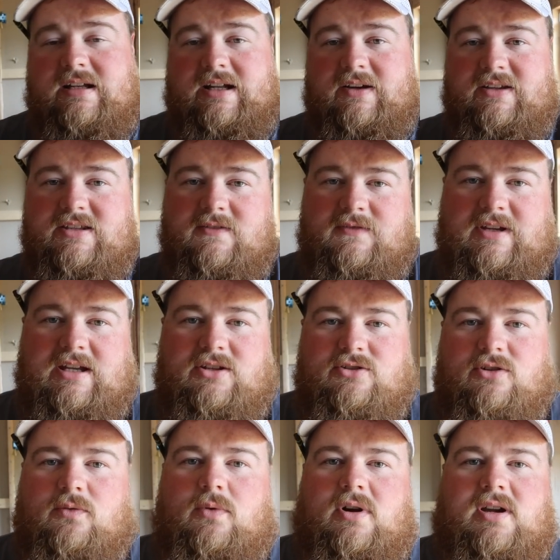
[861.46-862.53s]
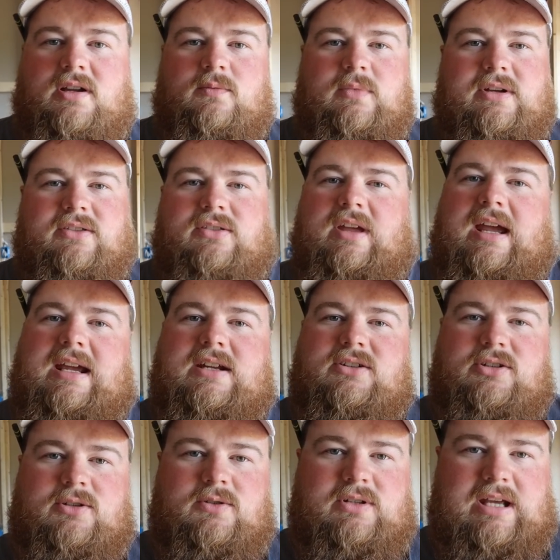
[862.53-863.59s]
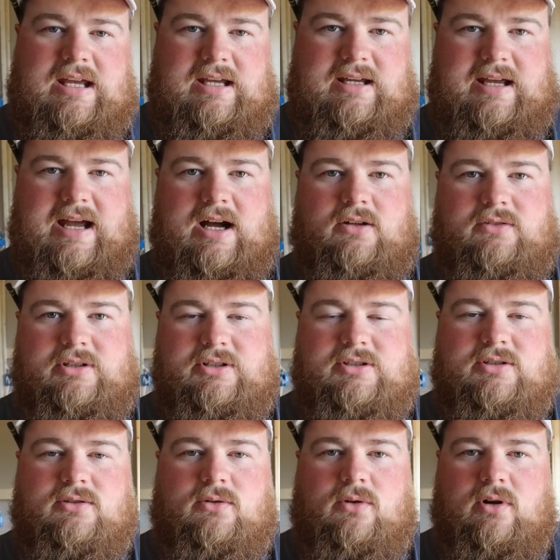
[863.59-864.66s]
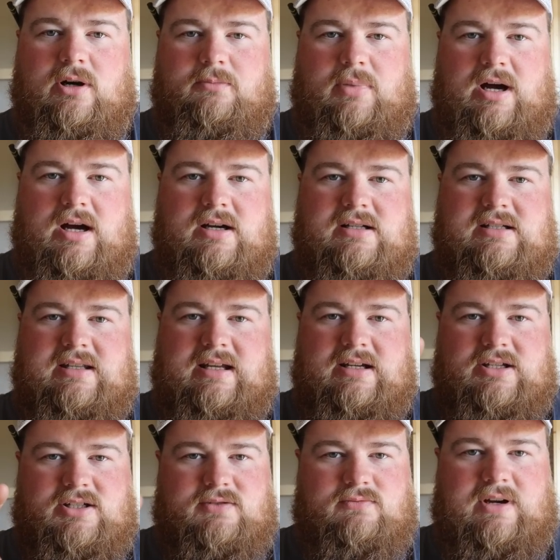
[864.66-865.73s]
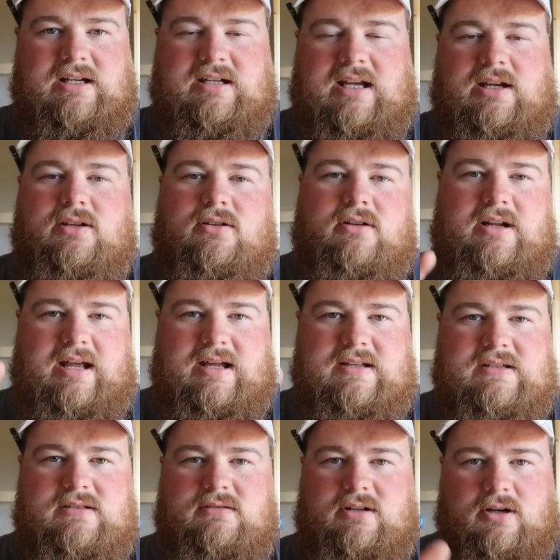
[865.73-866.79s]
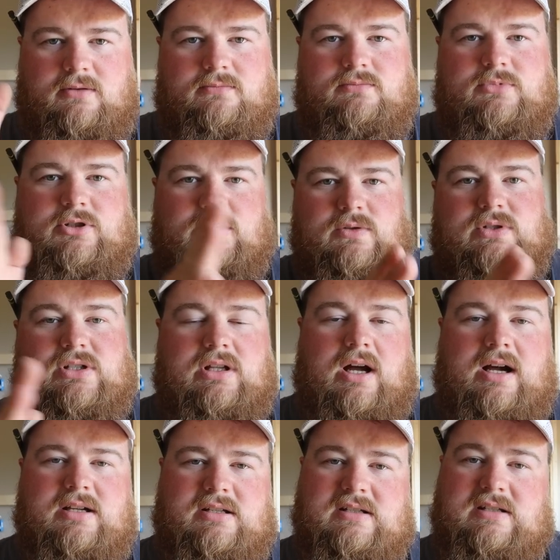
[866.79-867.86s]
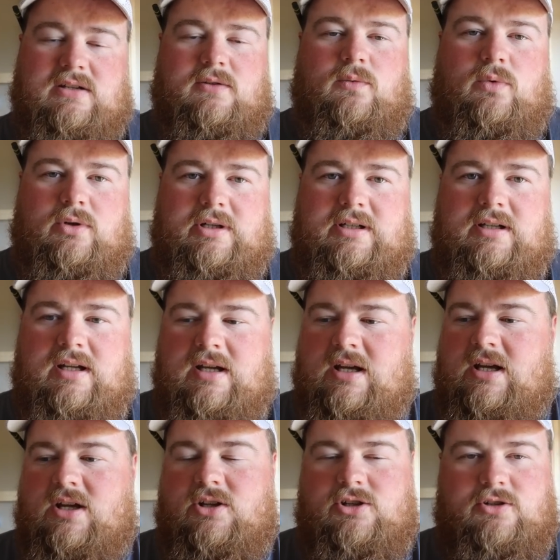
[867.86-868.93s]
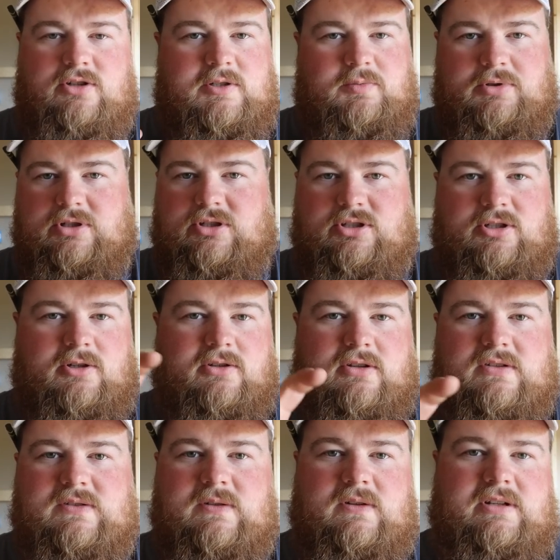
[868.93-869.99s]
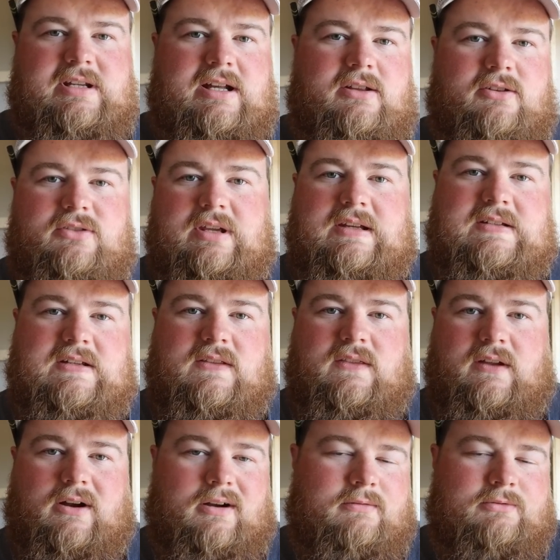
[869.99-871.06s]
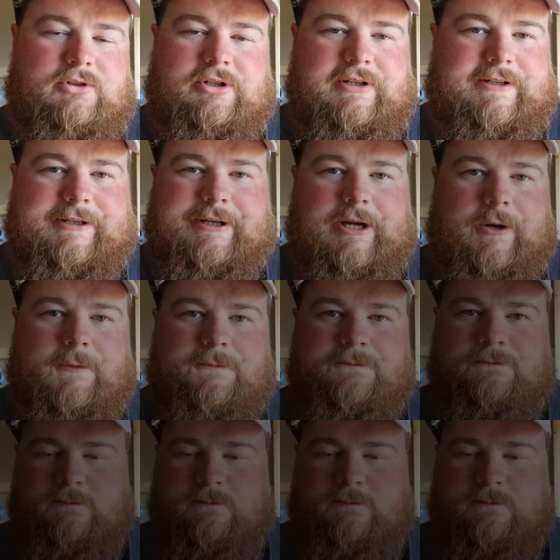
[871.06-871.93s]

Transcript: Now in the event you're working with a two gang outlet or a box that is rectangular and has you know two slots instead of one, you just put two of those little yellow things in there, good to go.